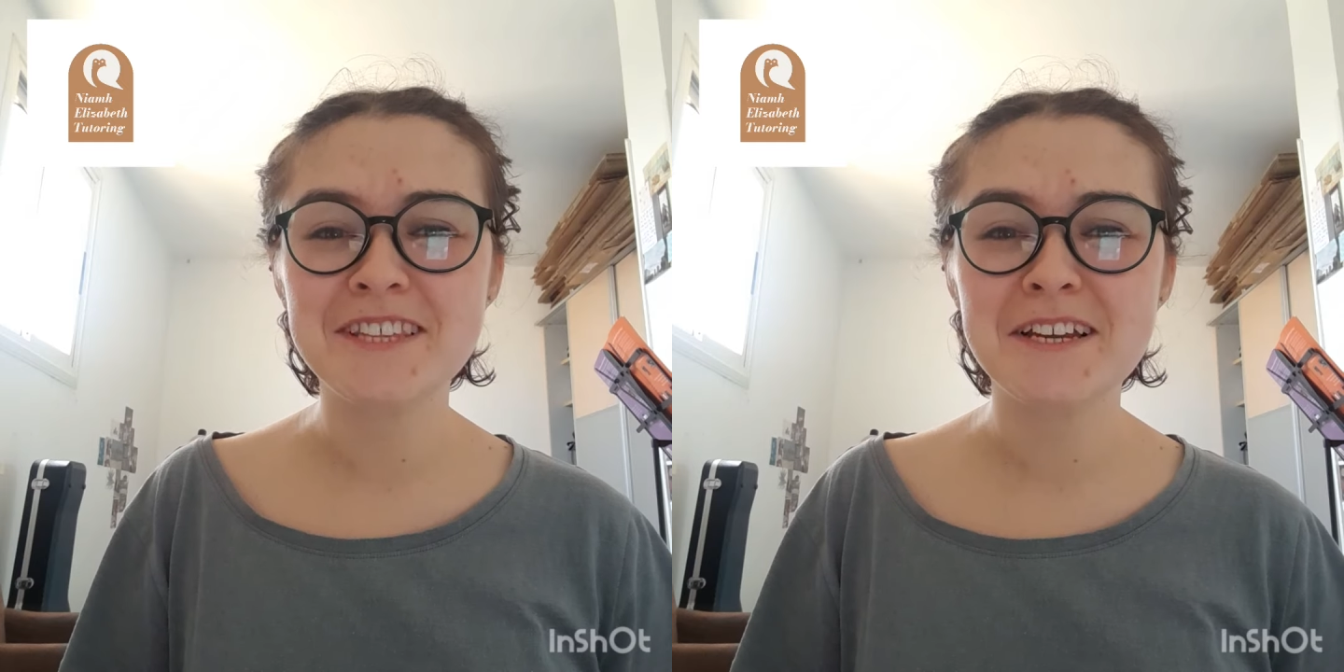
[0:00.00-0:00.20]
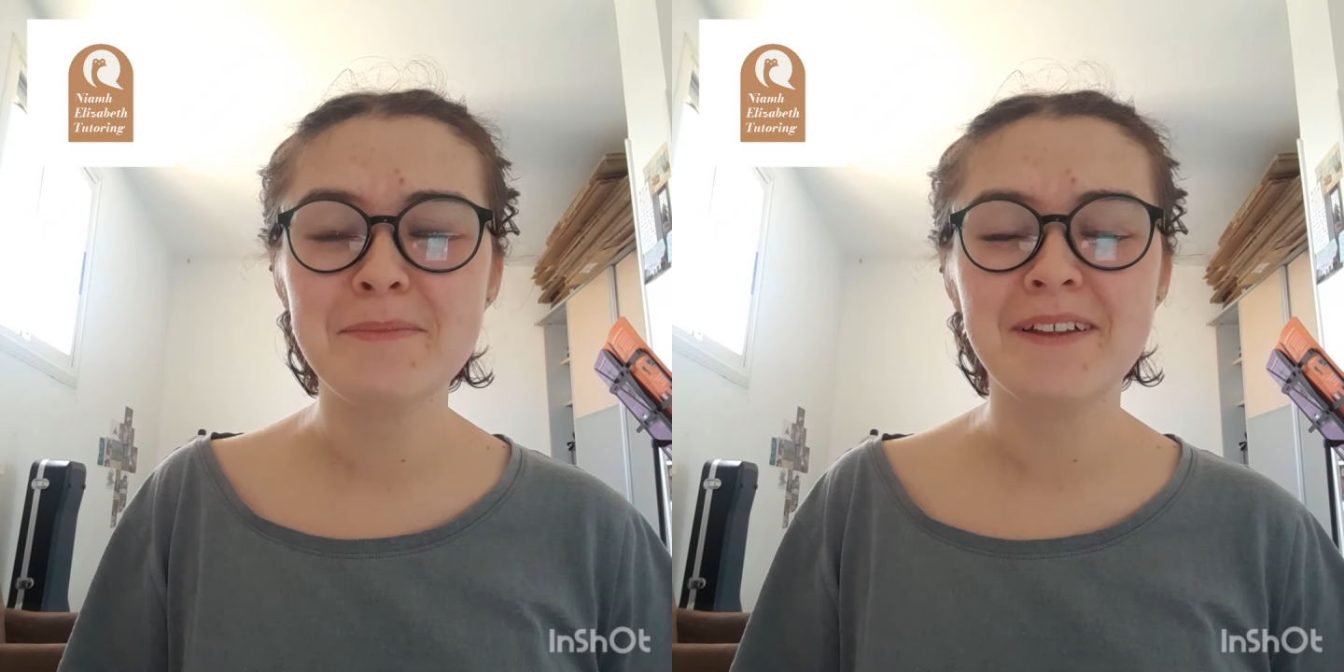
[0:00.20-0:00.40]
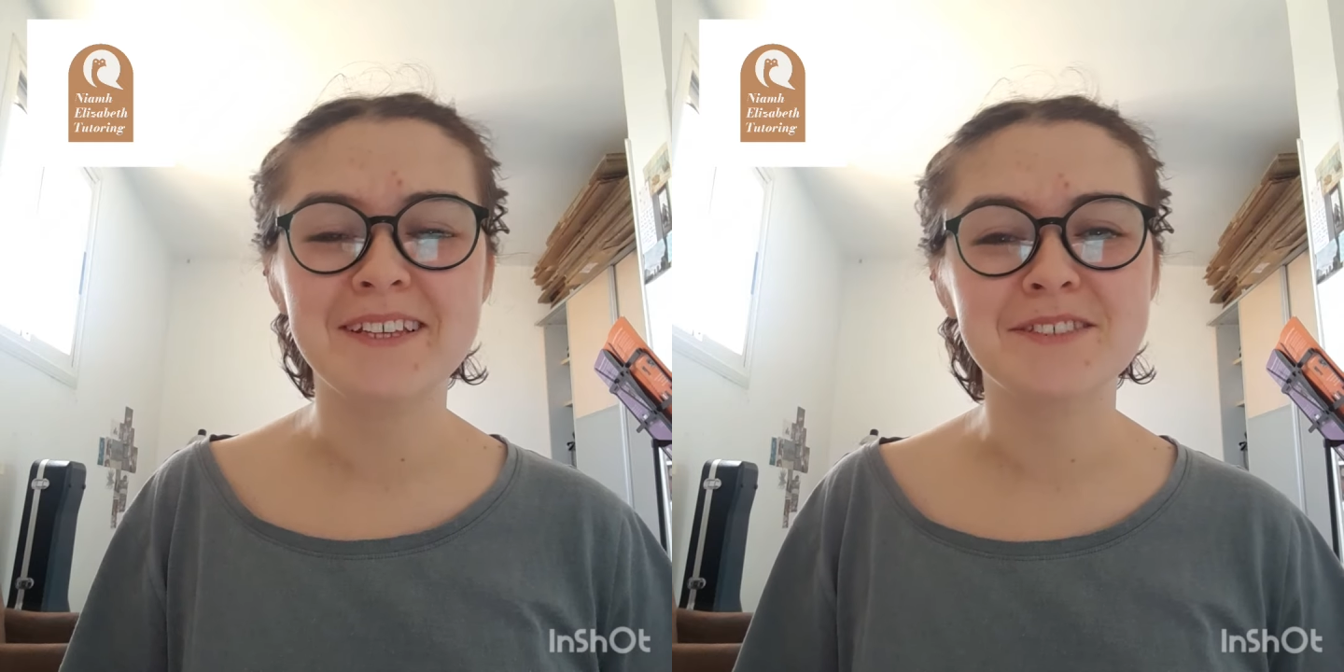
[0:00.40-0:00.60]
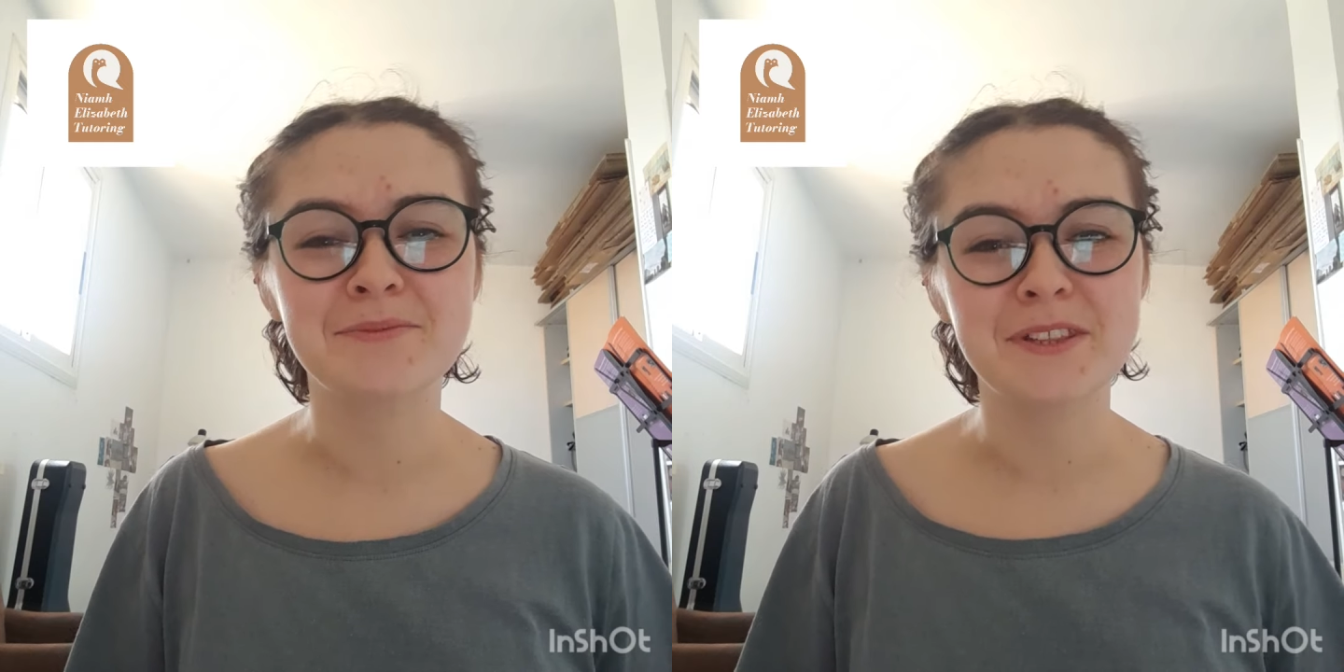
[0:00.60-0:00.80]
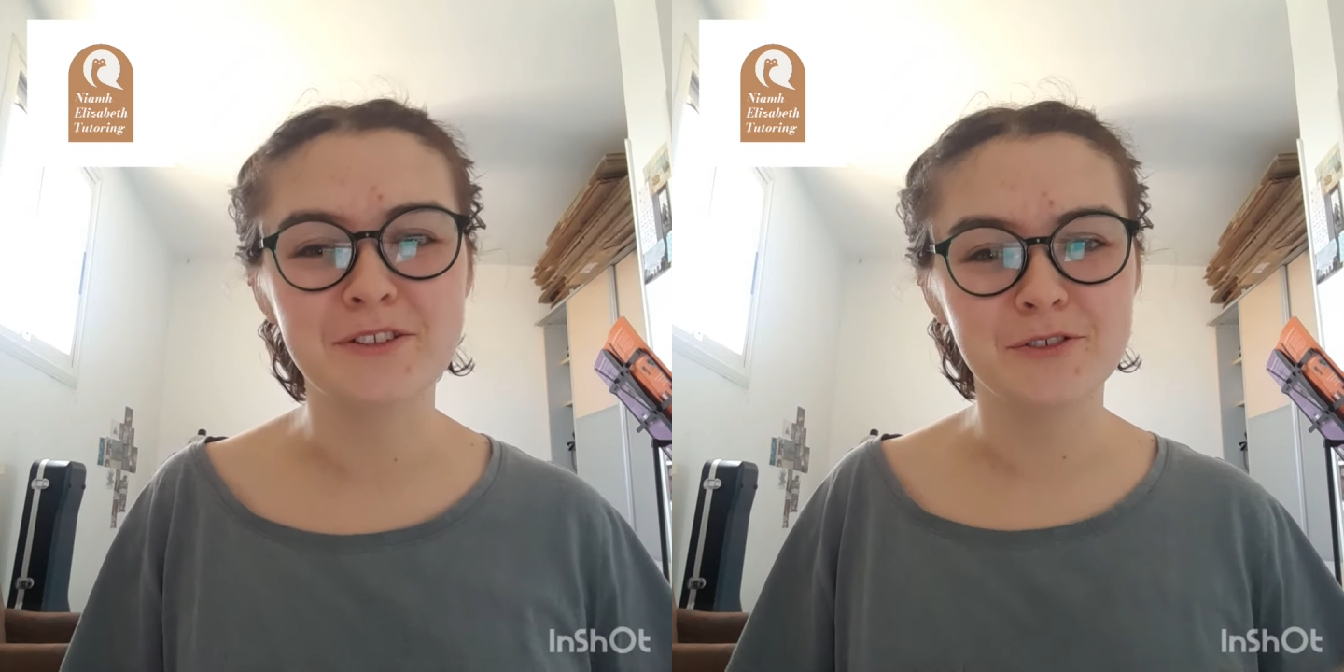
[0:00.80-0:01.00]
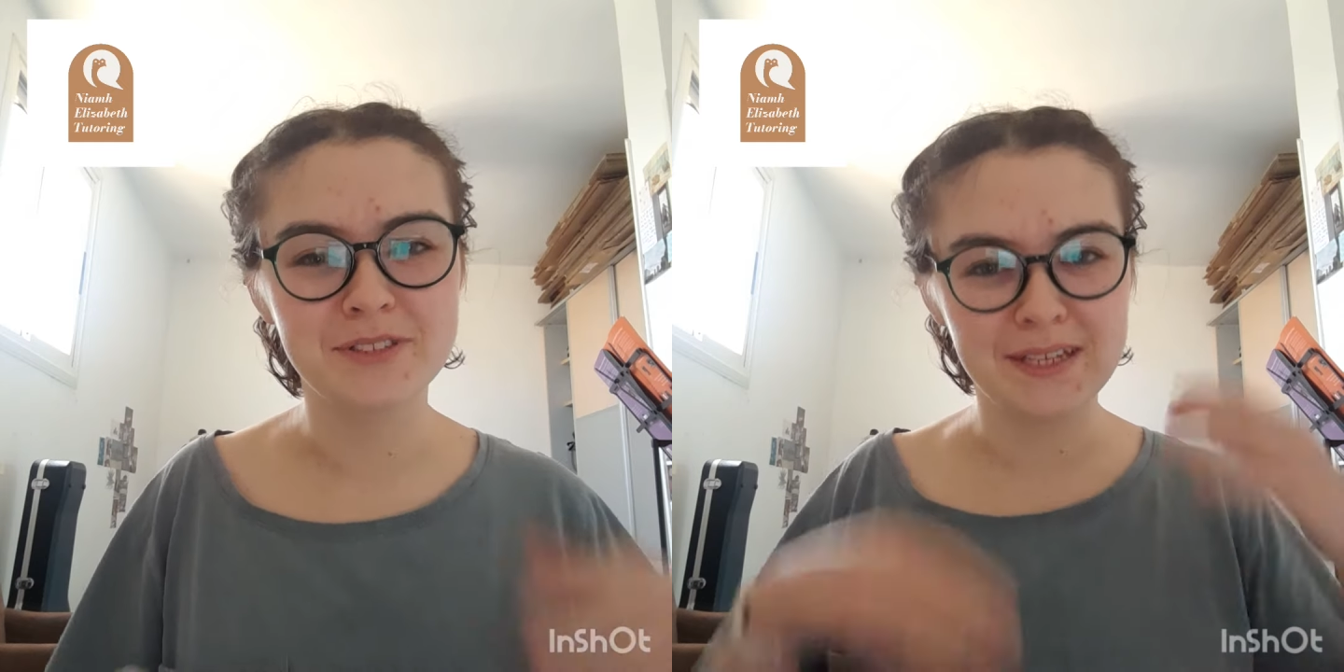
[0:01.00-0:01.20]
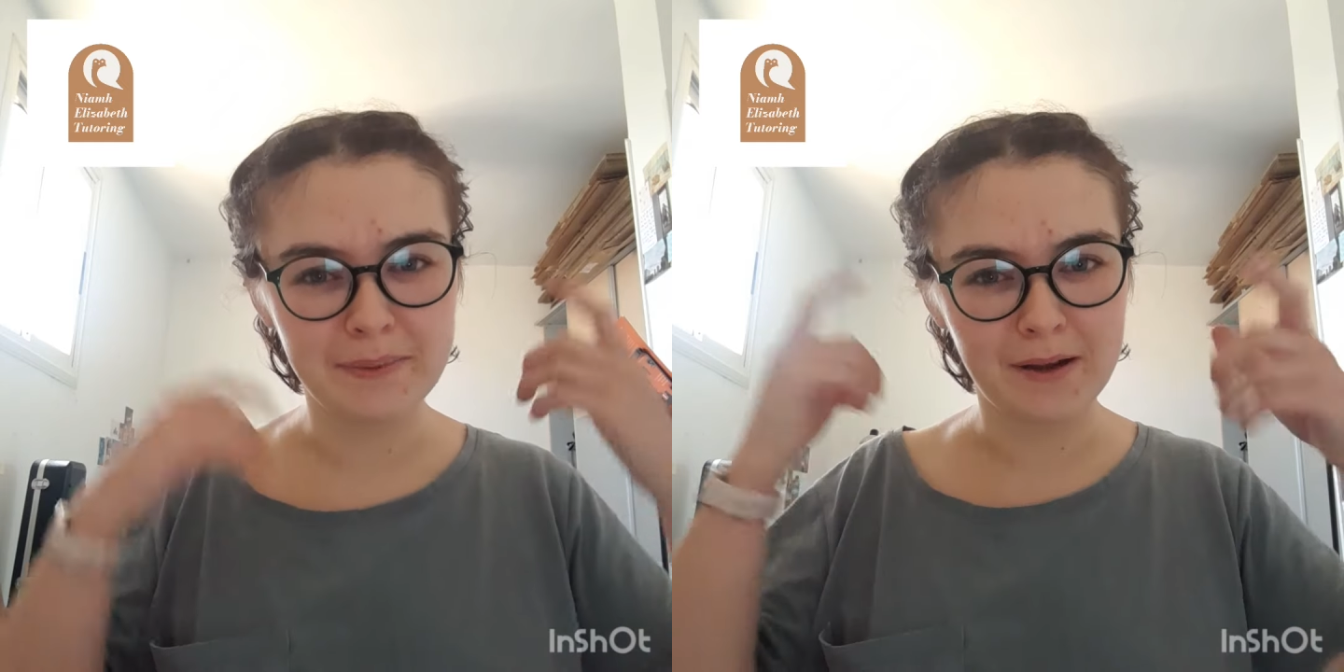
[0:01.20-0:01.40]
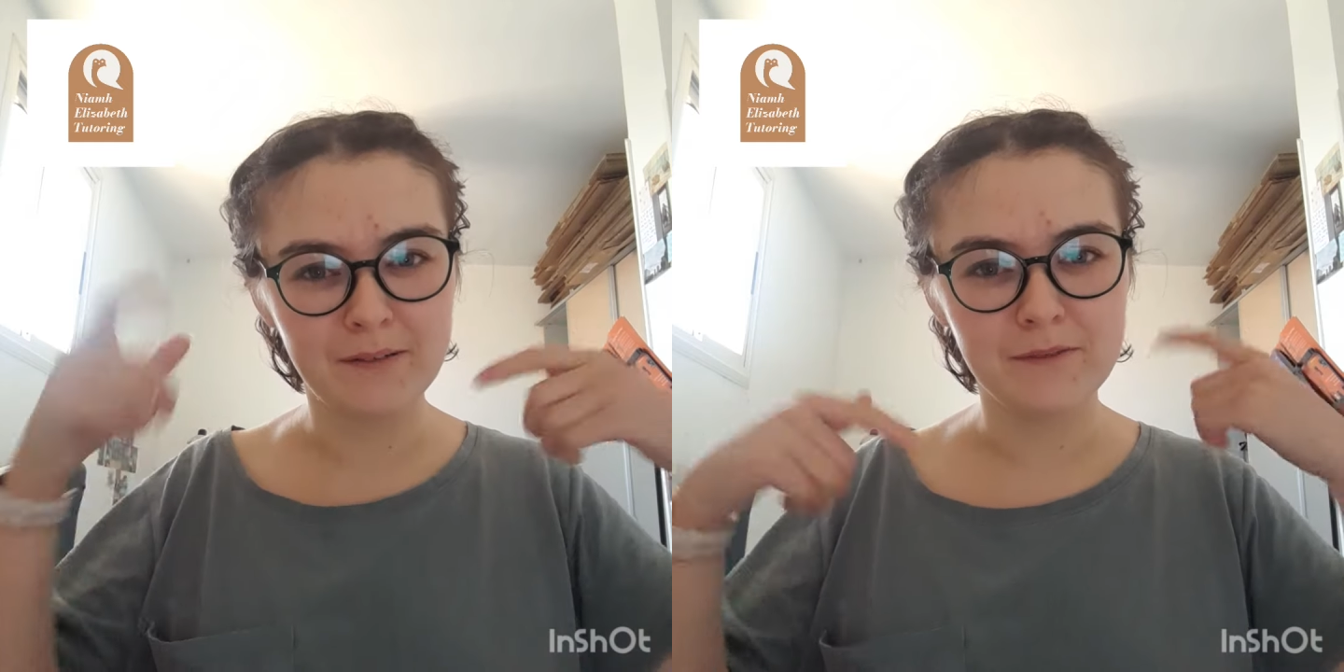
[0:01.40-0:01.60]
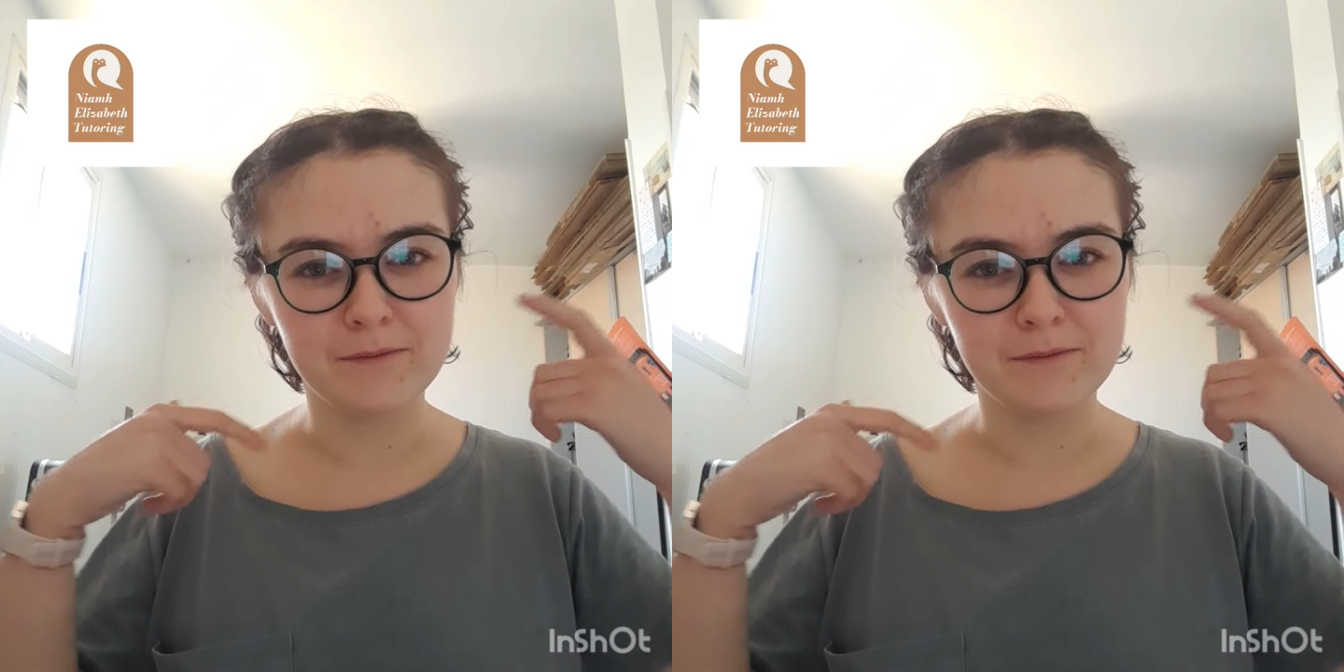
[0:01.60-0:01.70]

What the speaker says: think about this when you're thinking about